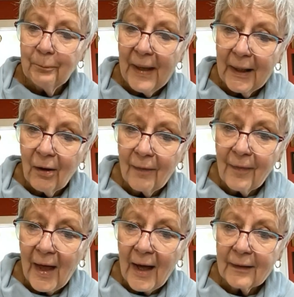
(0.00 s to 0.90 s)
bet on
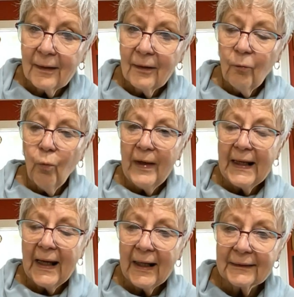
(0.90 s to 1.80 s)
that. We
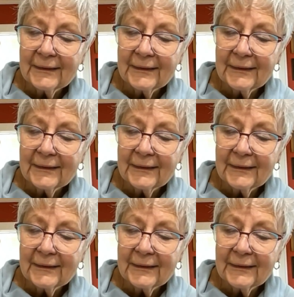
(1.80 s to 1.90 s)
can't